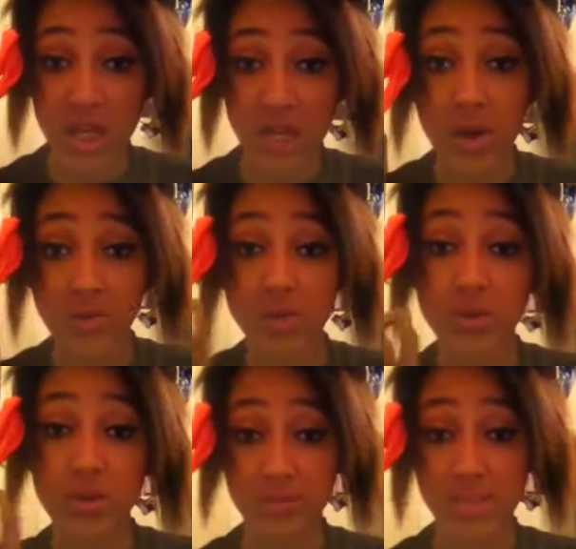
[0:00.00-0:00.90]
You have to
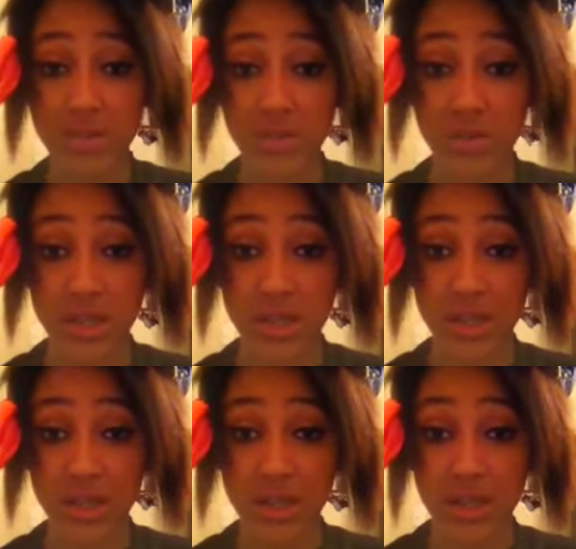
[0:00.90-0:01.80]
commit to it.
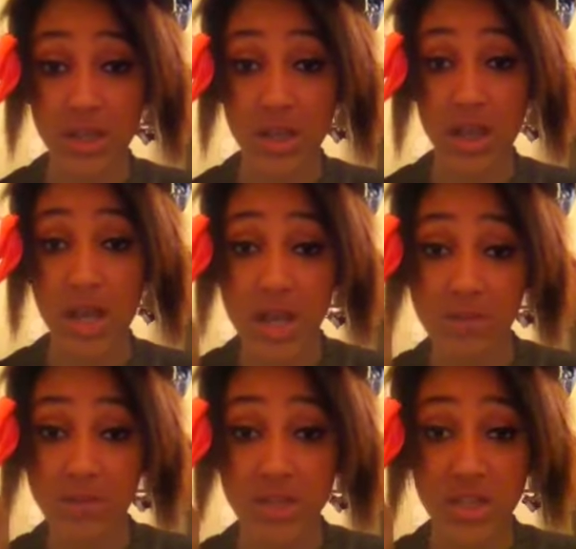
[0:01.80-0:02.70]

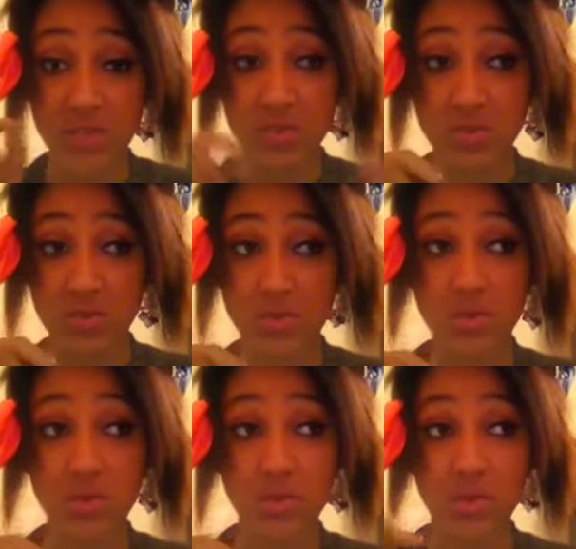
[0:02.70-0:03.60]
Everything you
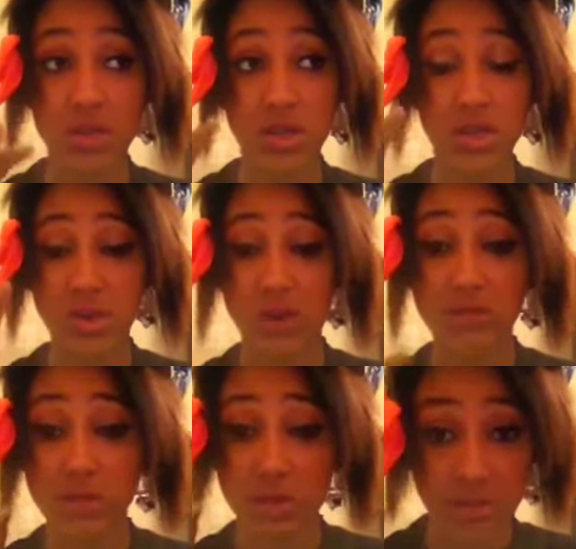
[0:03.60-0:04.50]
do, you have
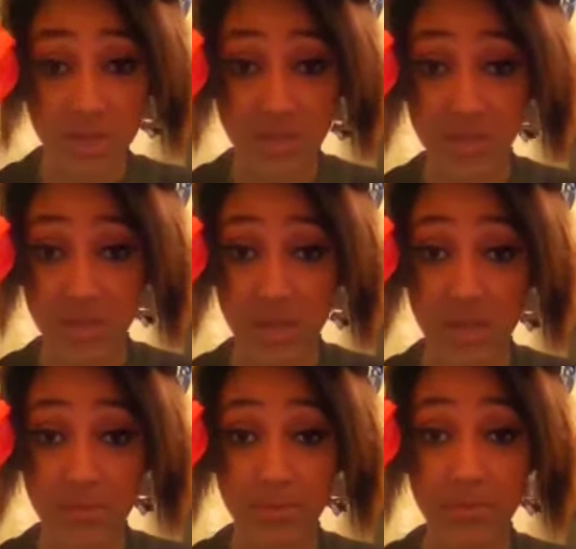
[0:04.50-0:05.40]
to commit to it.
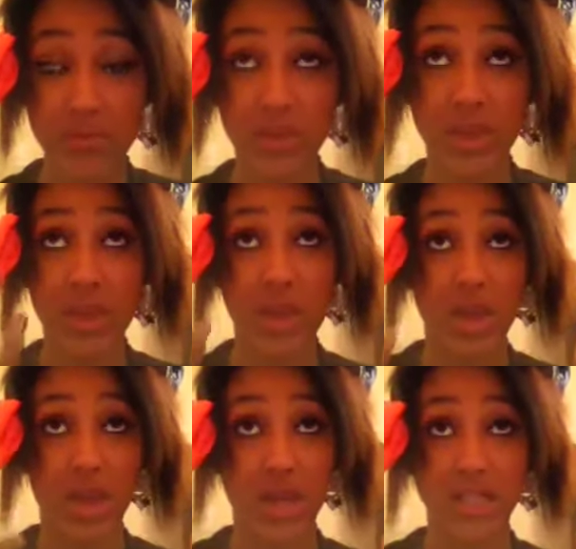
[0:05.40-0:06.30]

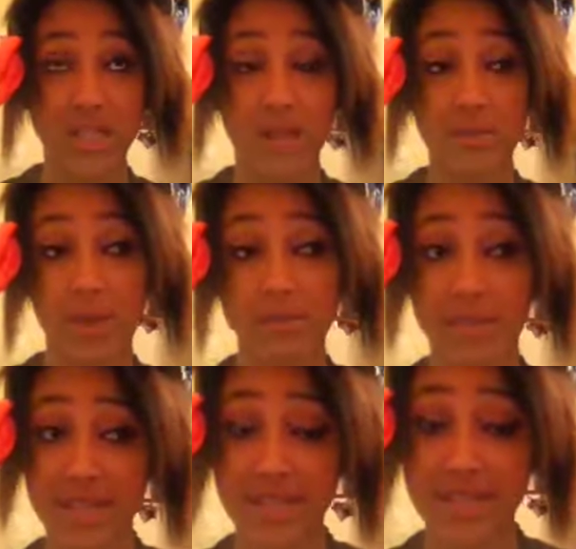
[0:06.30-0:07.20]
And, I'm
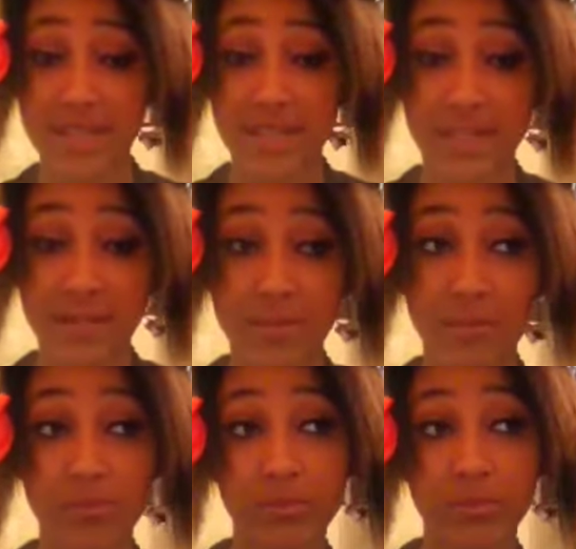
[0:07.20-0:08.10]
19.
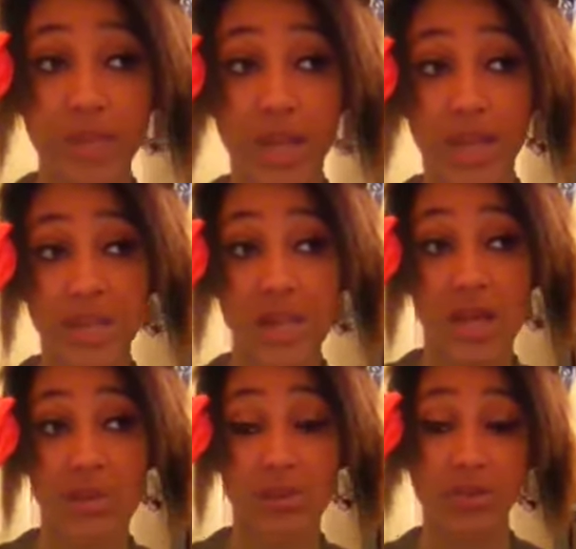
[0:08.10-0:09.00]
And,
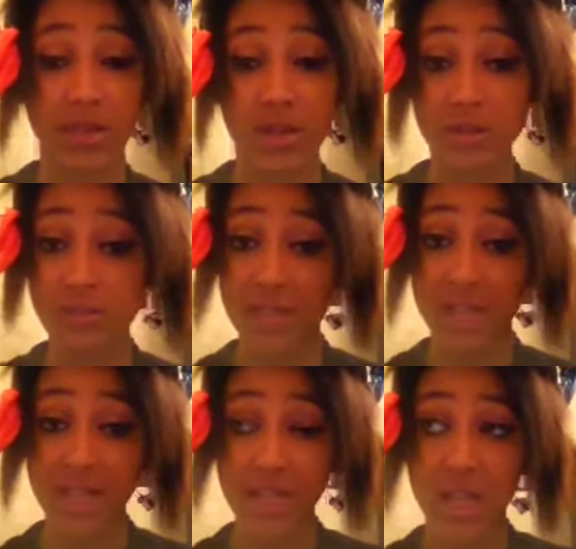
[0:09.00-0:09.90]
my favorite color is
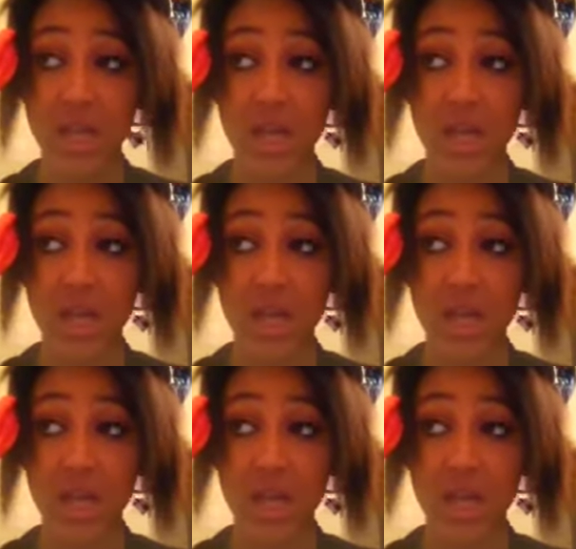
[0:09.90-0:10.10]
pink.